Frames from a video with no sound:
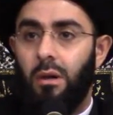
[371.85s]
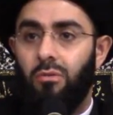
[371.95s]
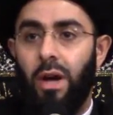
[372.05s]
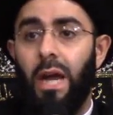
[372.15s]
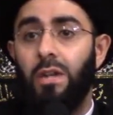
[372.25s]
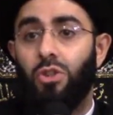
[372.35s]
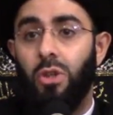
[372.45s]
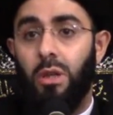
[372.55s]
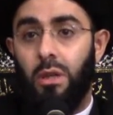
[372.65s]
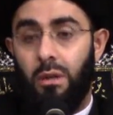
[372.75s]

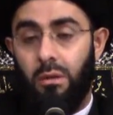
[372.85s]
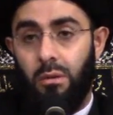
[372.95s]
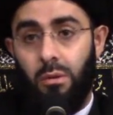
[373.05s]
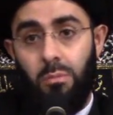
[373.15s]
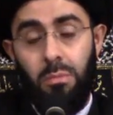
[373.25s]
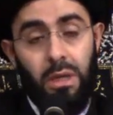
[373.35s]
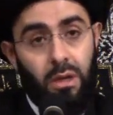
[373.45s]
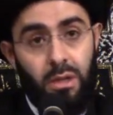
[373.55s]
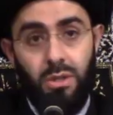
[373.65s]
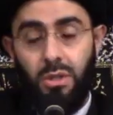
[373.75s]
financially
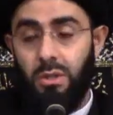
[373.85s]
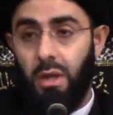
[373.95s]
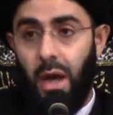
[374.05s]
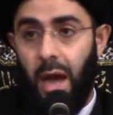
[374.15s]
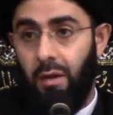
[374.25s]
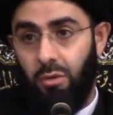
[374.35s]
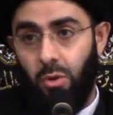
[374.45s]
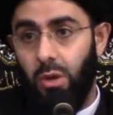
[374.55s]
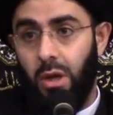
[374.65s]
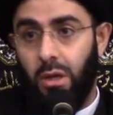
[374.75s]
because I have no
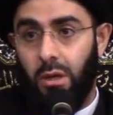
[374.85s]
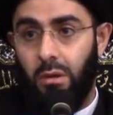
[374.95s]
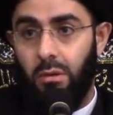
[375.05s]
luck.